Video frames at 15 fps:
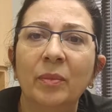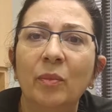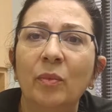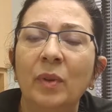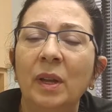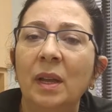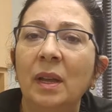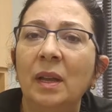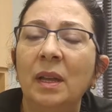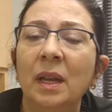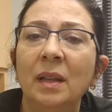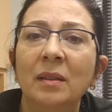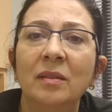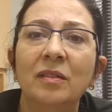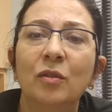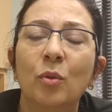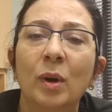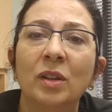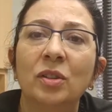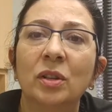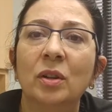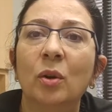We get this
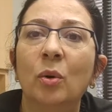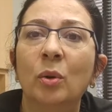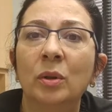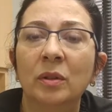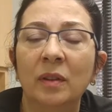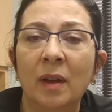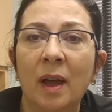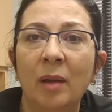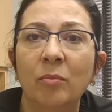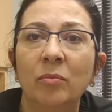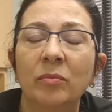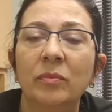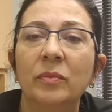question all the time.